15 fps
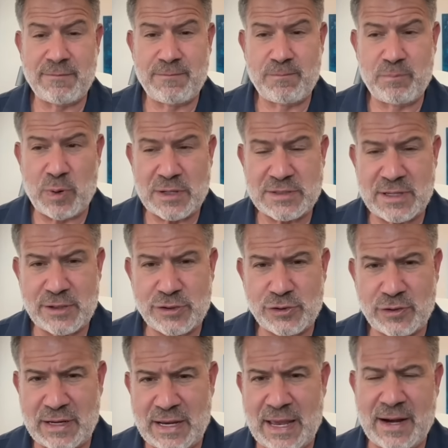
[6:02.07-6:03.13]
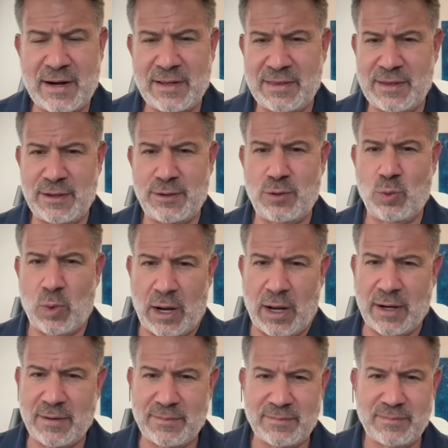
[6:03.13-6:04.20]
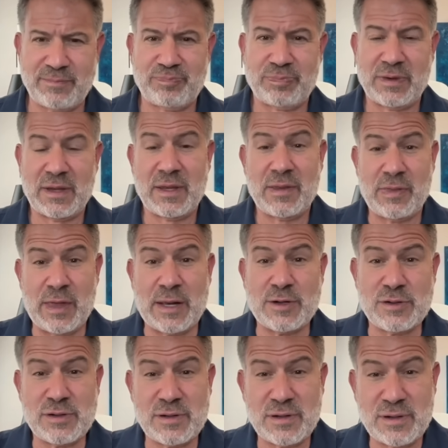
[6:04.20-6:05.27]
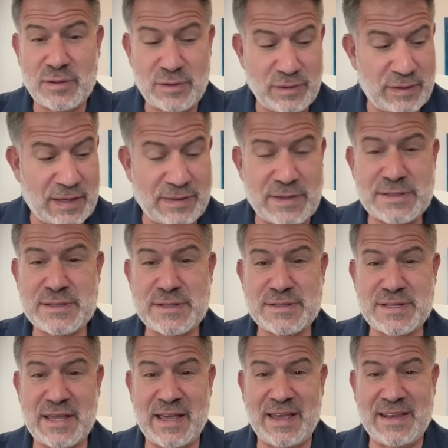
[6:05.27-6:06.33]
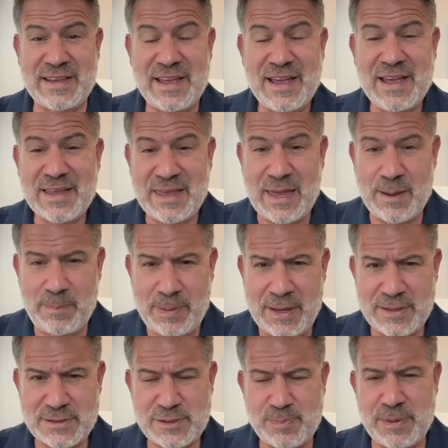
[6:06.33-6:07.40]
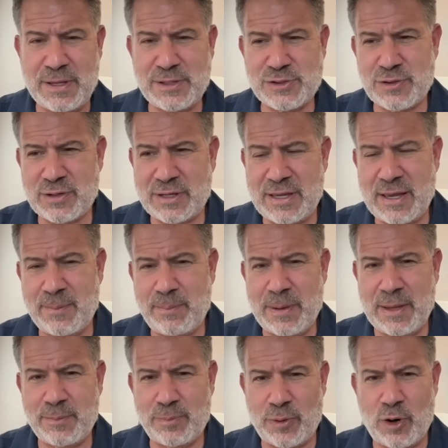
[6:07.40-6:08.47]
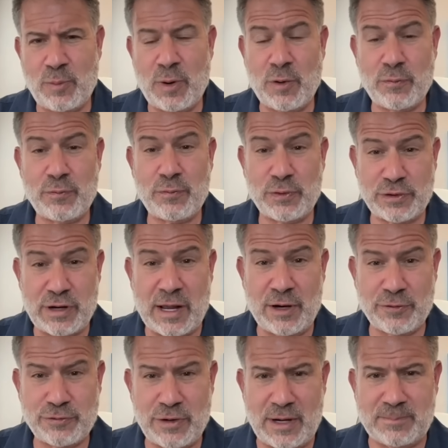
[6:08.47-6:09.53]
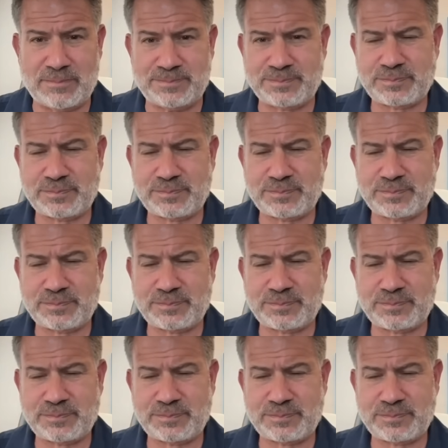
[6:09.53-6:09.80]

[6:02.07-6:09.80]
of presidential candidate that you want, then this is a campaign speech or a campaign promo for Donald Trump.